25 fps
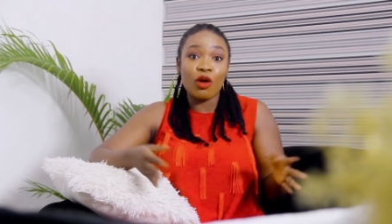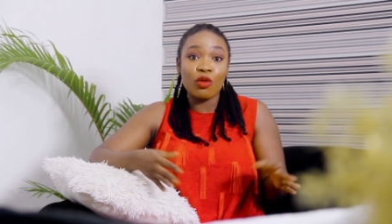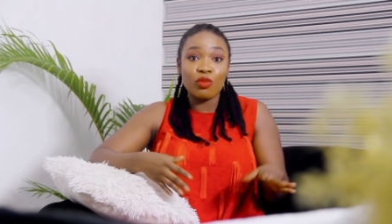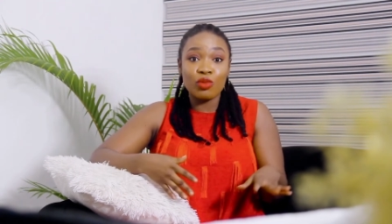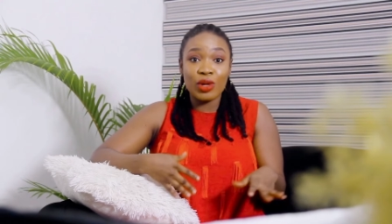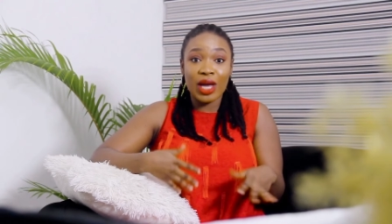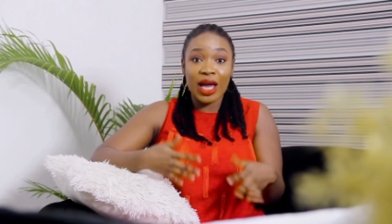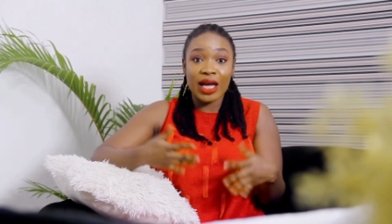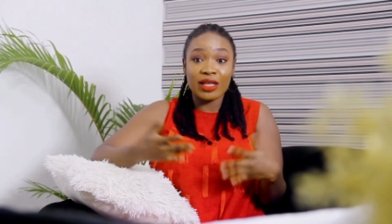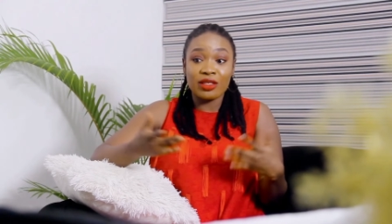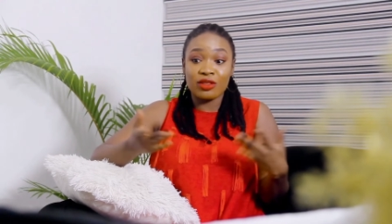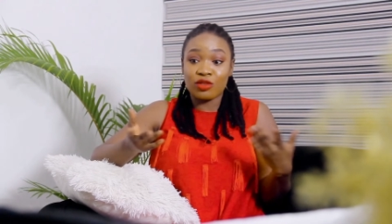
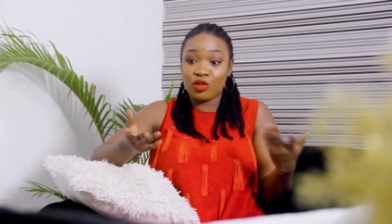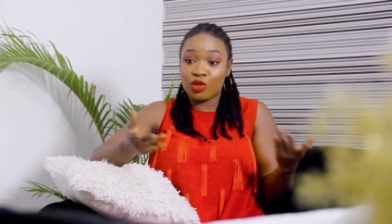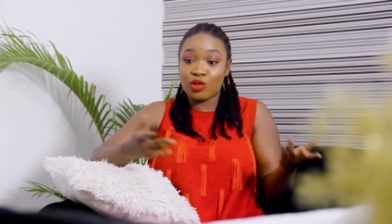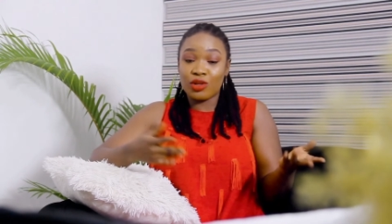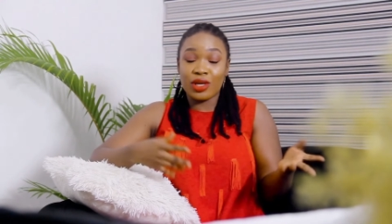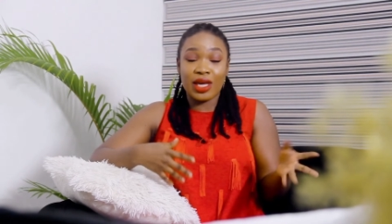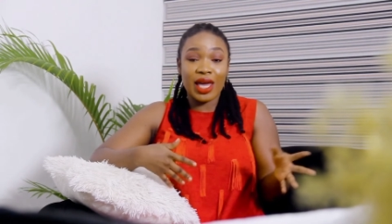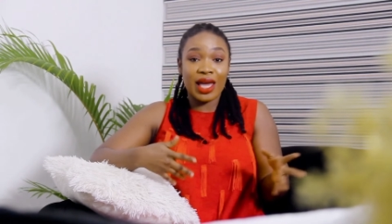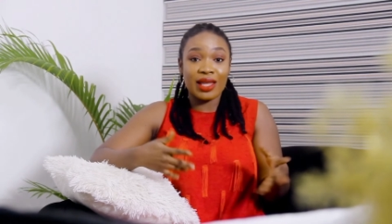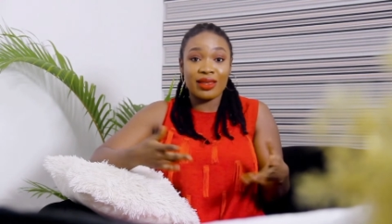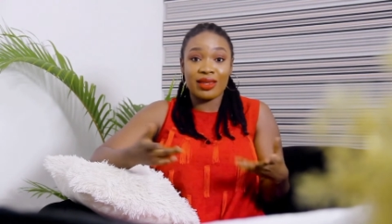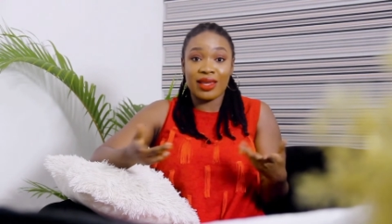We are
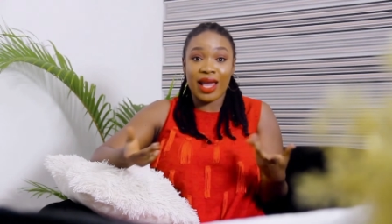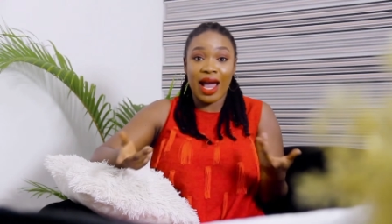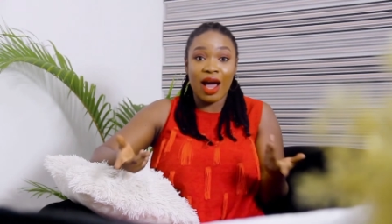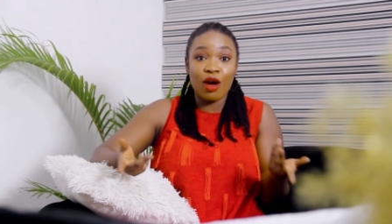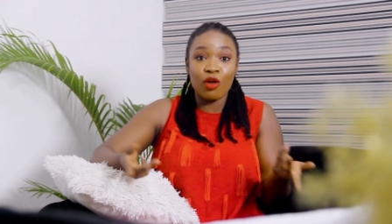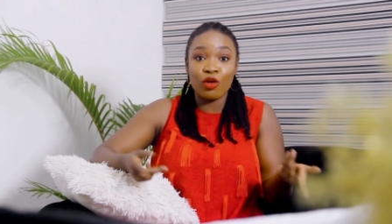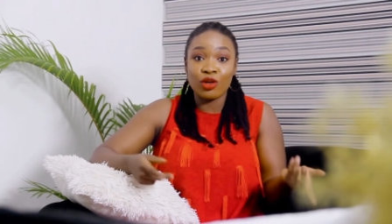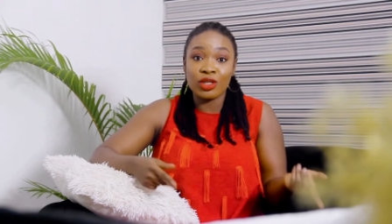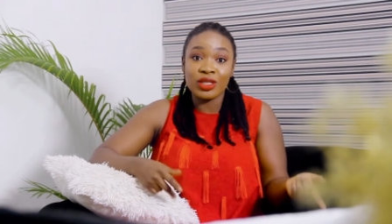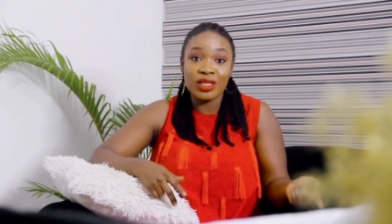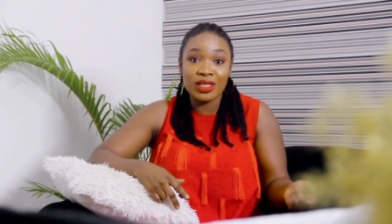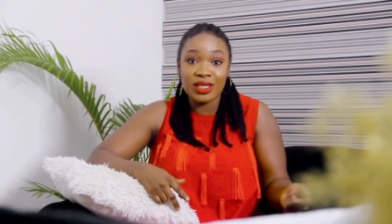together
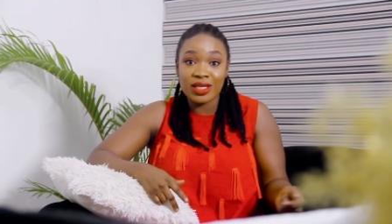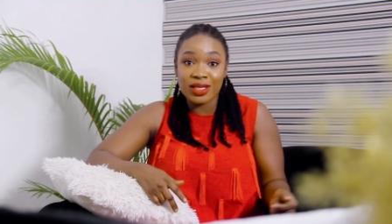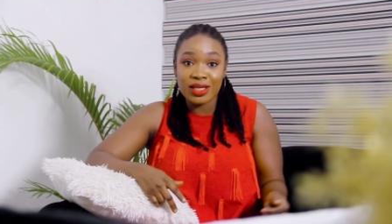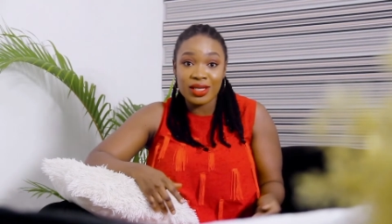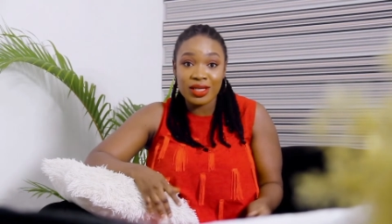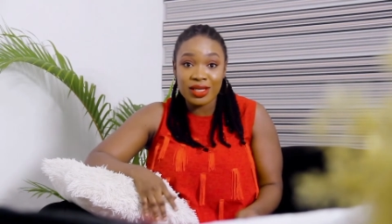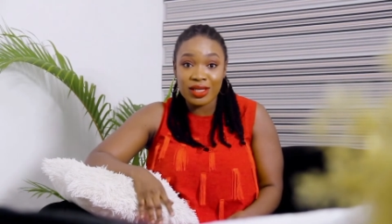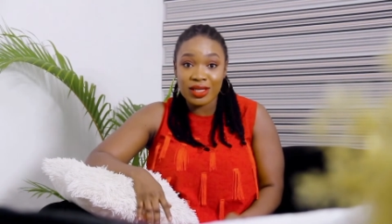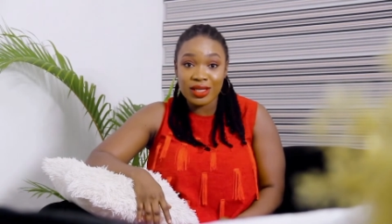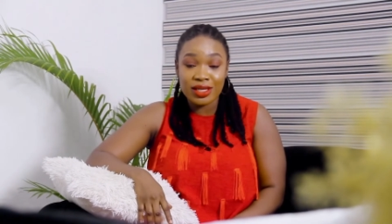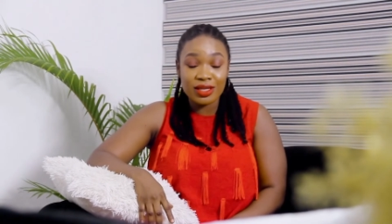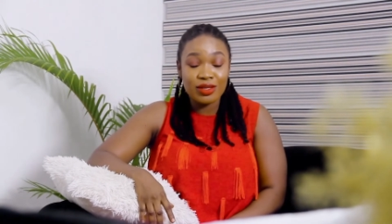on
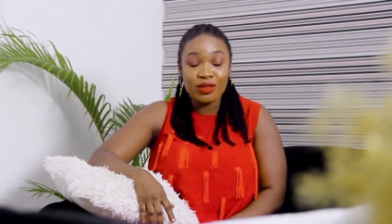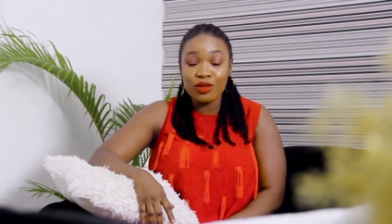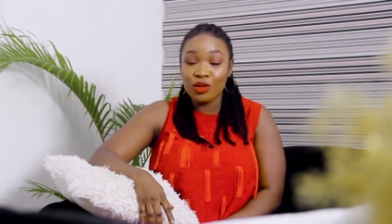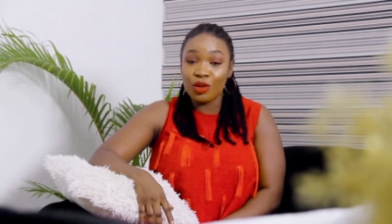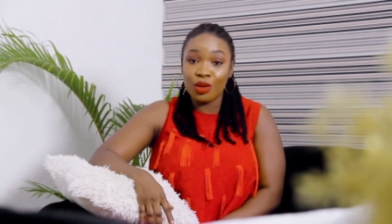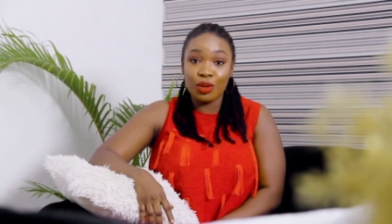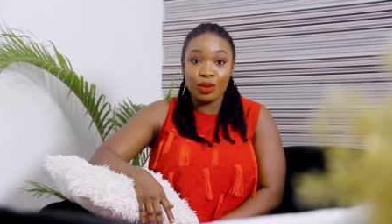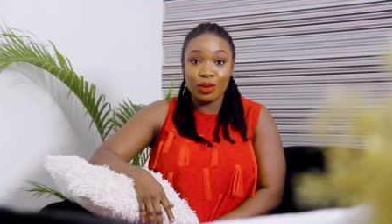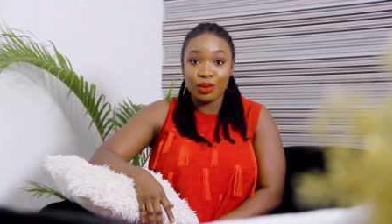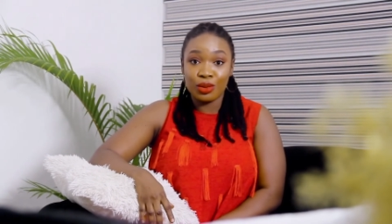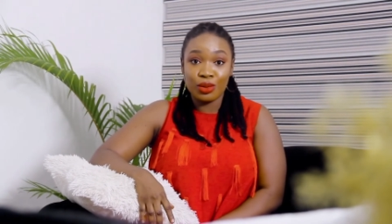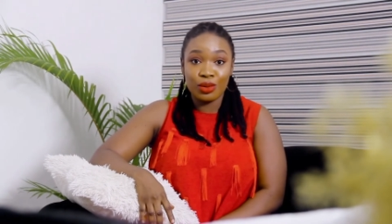this.
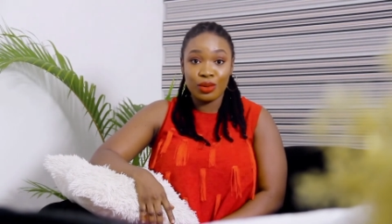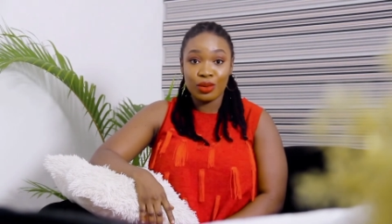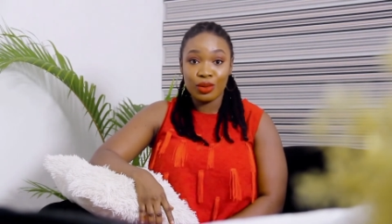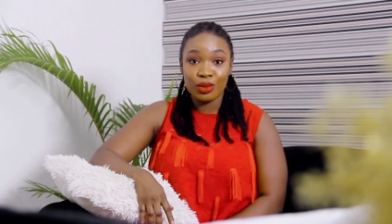No,